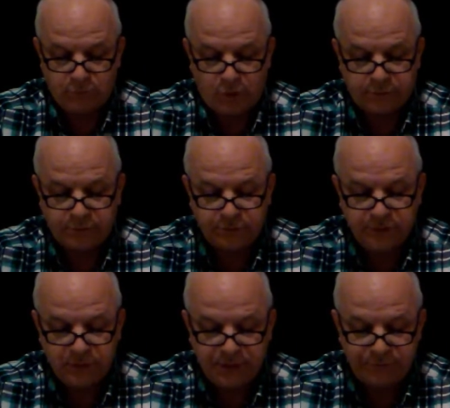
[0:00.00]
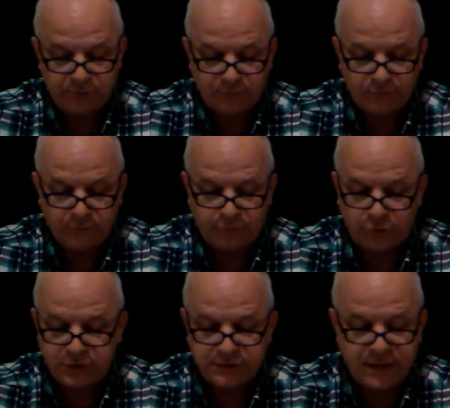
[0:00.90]
Mark 13 11.
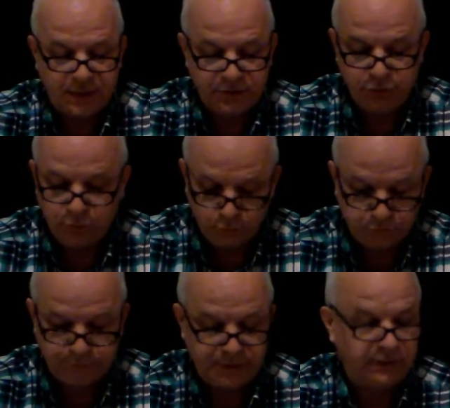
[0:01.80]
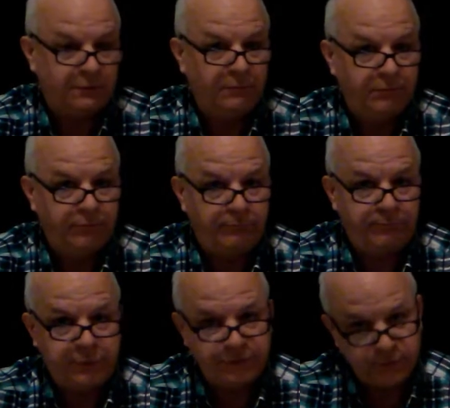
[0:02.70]
For it is not you who speak,
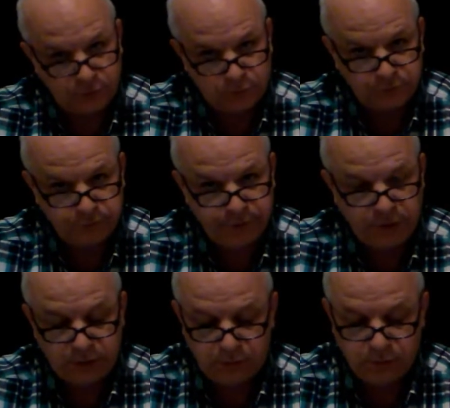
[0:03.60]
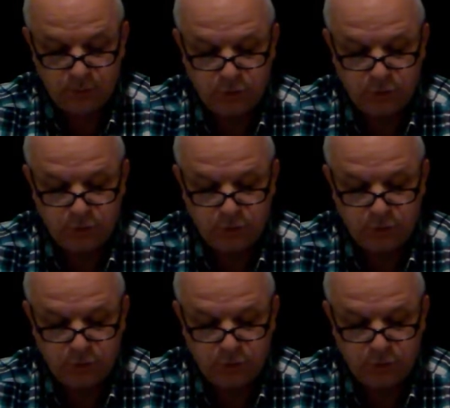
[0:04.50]
but the Holy Spirit.